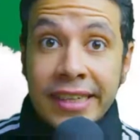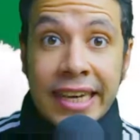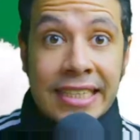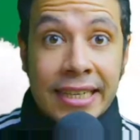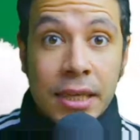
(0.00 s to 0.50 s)
is
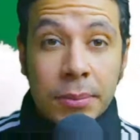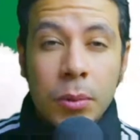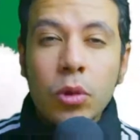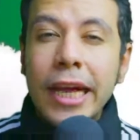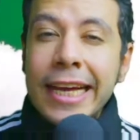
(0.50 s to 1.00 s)
acceptable
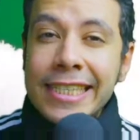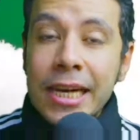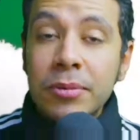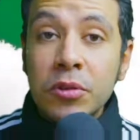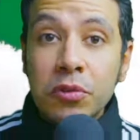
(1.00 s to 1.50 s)
except
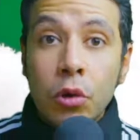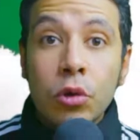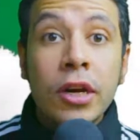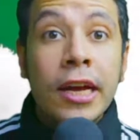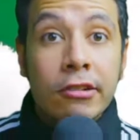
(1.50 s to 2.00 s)
for
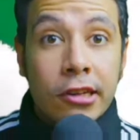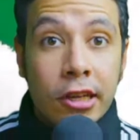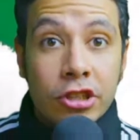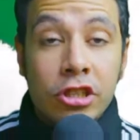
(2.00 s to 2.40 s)
religious